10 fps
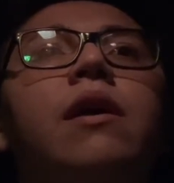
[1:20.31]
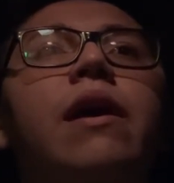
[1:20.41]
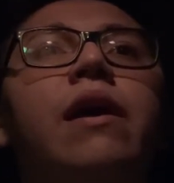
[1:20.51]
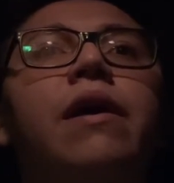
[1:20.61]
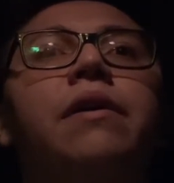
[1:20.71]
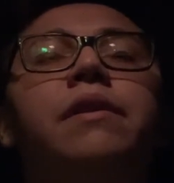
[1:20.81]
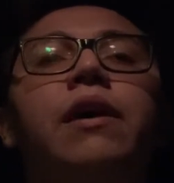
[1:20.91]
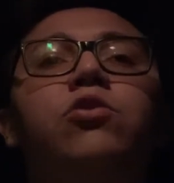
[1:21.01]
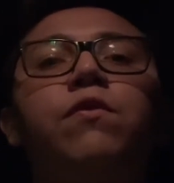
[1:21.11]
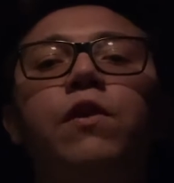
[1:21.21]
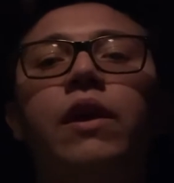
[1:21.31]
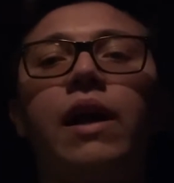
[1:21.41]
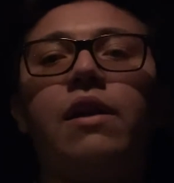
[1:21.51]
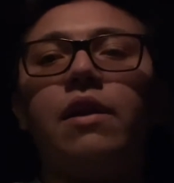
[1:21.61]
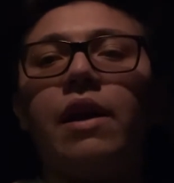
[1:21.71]
And I do feel like
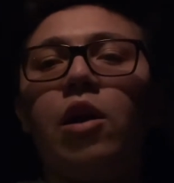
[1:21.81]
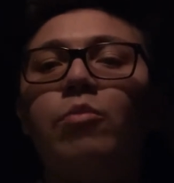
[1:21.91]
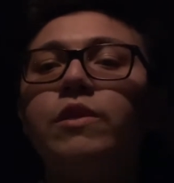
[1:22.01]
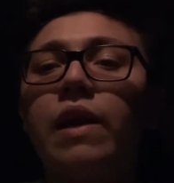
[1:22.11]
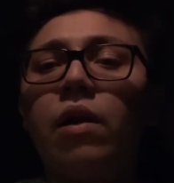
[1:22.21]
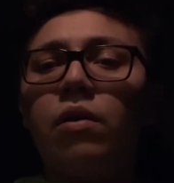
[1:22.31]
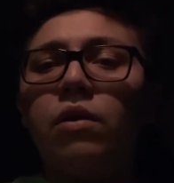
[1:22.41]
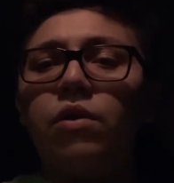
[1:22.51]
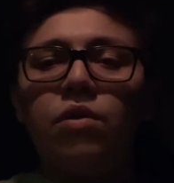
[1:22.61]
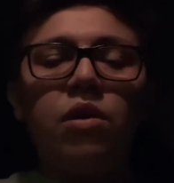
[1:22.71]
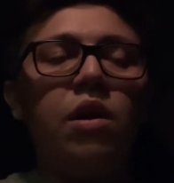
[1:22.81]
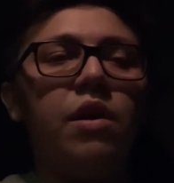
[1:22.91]
editing helps it out a little.